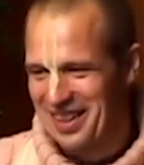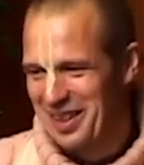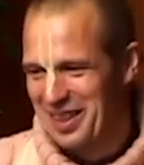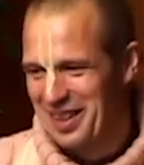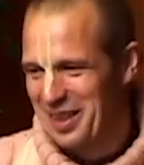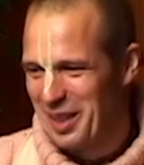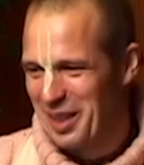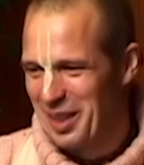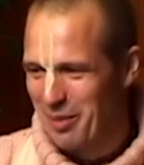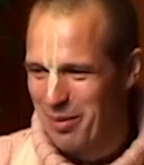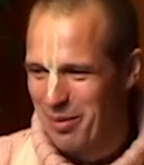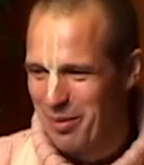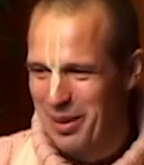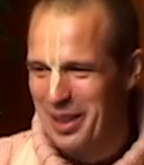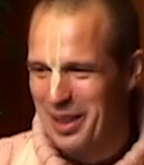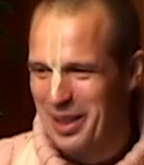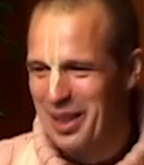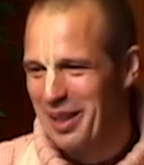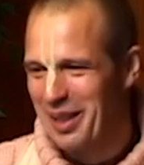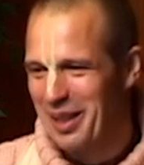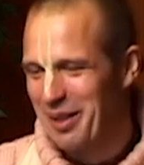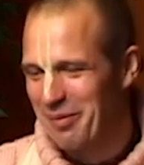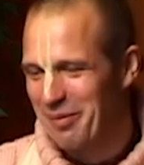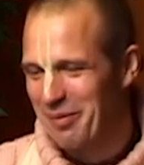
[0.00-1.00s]

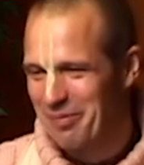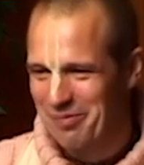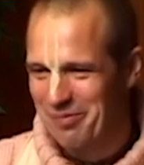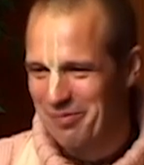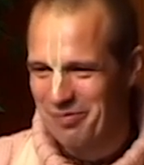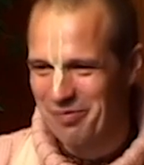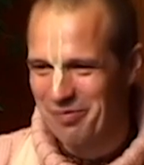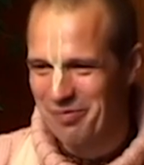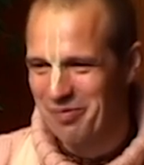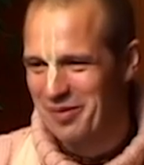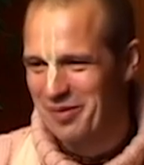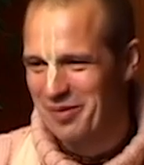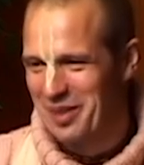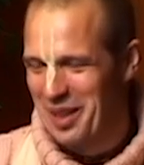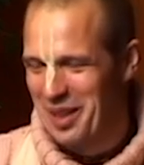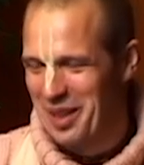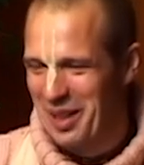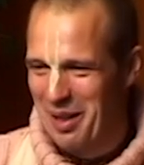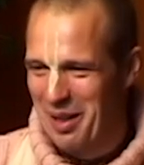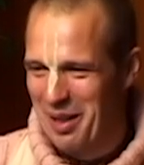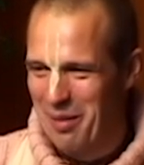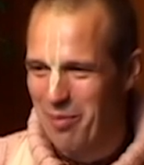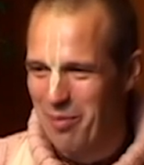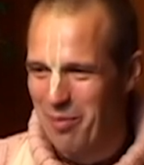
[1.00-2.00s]
deeply
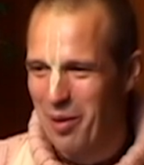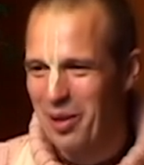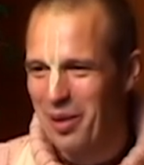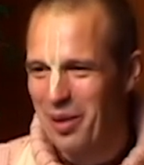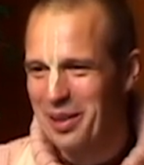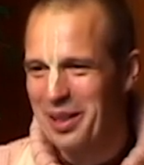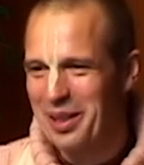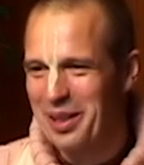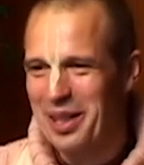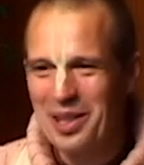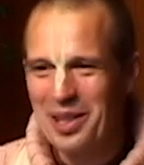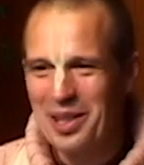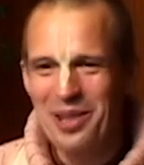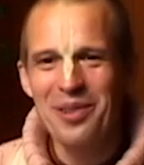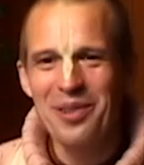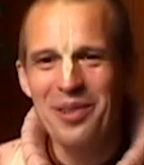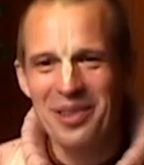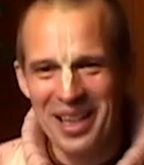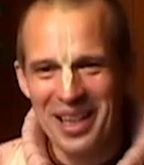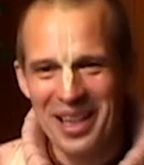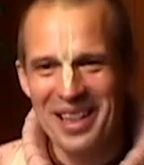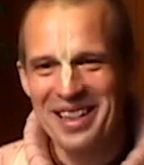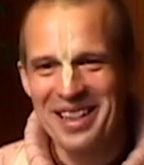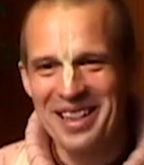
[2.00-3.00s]
important
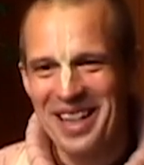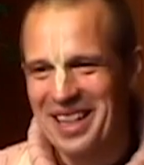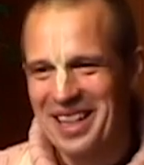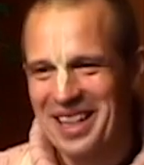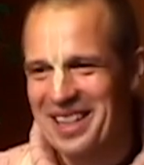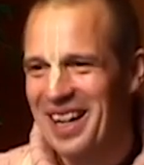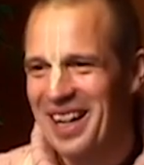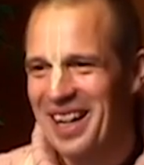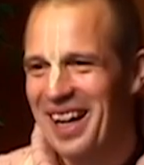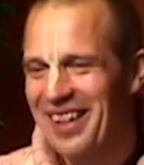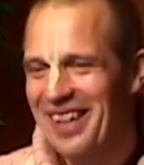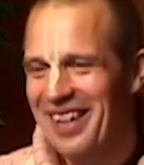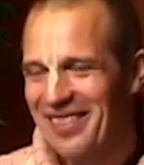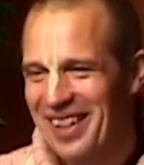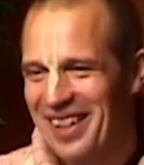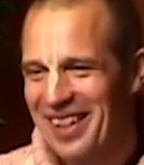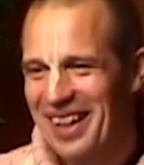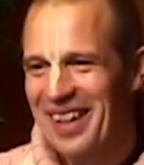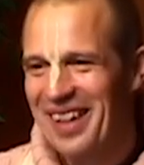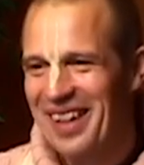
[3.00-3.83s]
issues at that time,